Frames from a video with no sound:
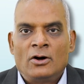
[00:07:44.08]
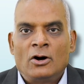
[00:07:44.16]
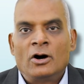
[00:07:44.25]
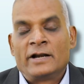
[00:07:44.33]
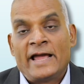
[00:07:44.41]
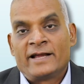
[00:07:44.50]

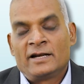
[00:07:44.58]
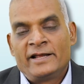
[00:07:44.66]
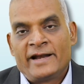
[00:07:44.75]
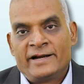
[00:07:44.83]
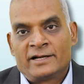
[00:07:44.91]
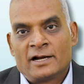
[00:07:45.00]
or
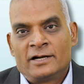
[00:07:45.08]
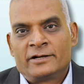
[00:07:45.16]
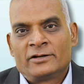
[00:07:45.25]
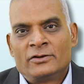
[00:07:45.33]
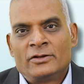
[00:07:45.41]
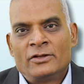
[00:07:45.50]
likely rate
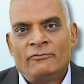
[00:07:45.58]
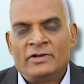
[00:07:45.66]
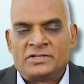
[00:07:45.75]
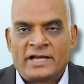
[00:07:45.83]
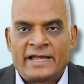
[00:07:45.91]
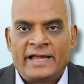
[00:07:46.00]
cut,
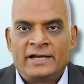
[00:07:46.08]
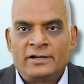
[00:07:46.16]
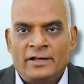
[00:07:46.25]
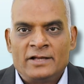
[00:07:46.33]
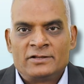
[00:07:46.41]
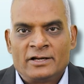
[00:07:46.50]
which
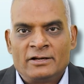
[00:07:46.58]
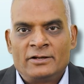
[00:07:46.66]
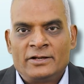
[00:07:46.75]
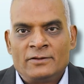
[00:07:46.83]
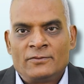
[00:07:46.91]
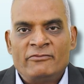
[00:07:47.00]
again is a
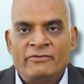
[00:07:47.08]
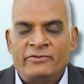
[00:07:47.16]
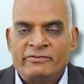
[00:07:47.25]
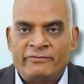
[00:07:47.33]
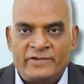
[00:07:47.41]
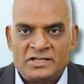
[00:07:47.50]

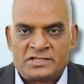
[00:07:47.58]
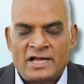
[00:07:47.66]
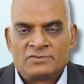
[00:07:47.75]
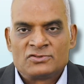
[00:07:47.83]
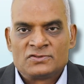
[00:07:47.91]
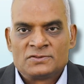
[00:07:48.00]
50-50
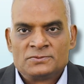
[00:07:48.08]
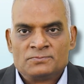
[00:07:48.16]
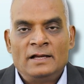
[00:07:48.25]
chance.